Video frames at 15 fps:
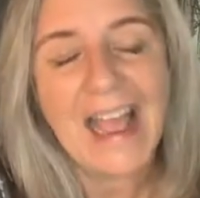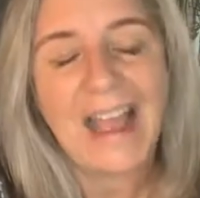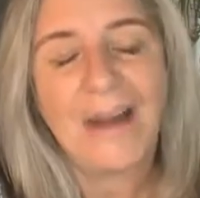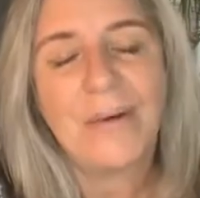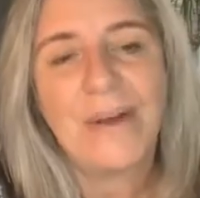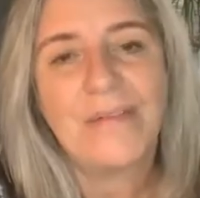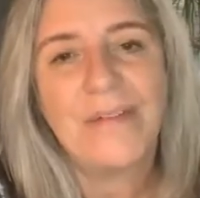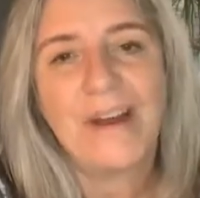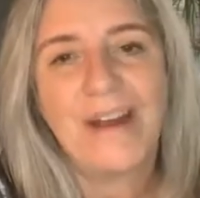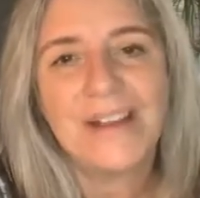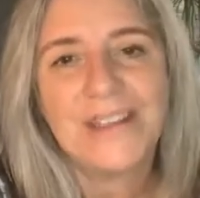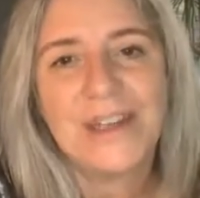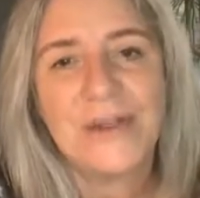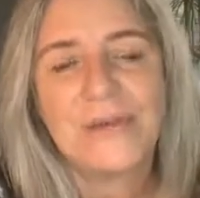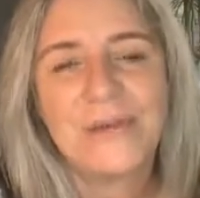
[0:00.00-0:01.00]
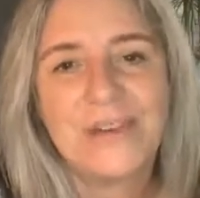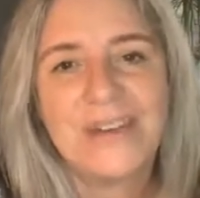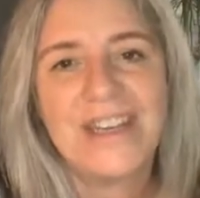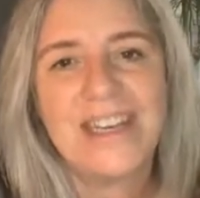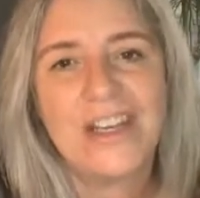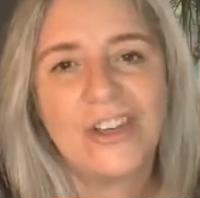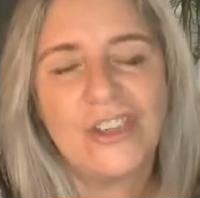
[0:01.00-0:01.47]
However, I don't
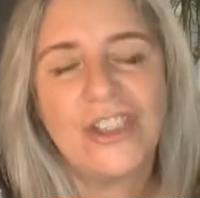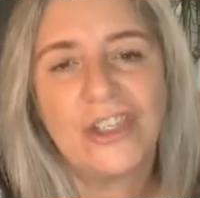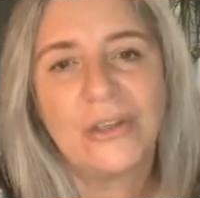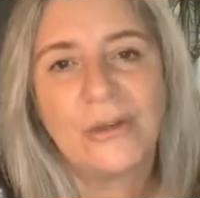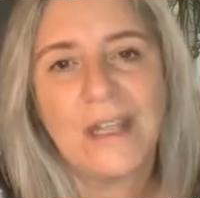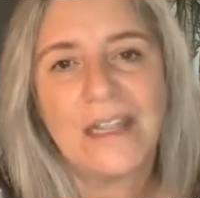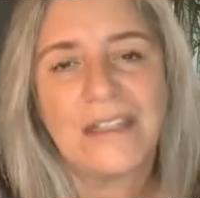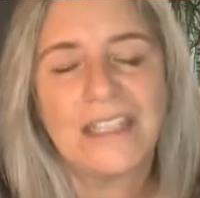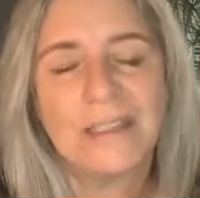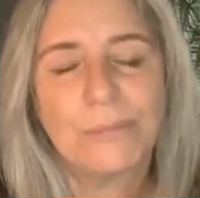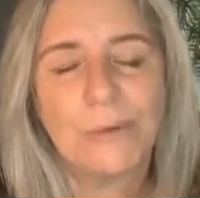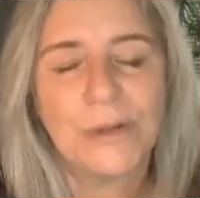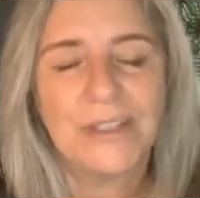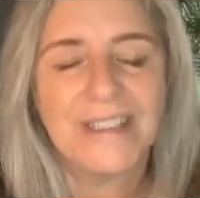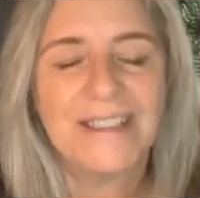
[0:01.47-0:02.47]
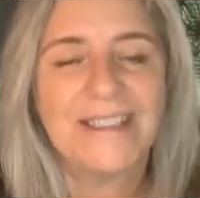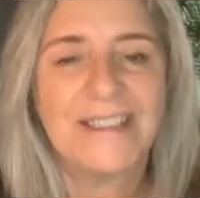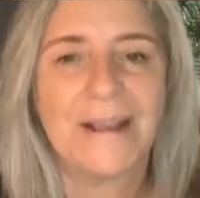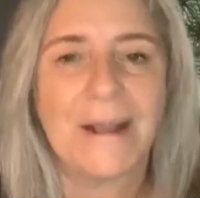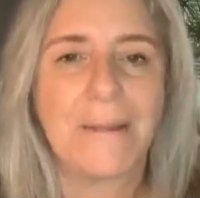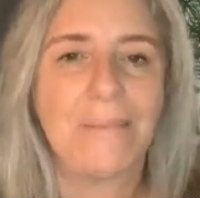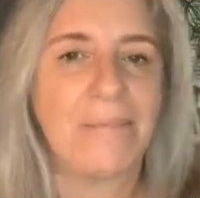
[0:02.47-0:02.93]
need you at this point in
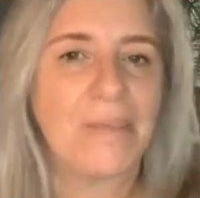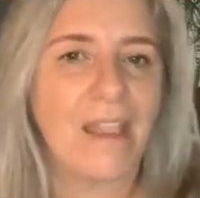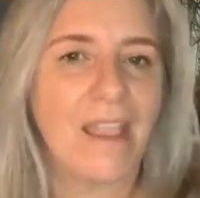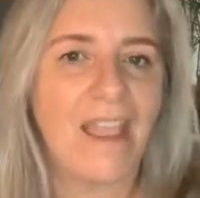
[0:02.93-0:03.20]
time.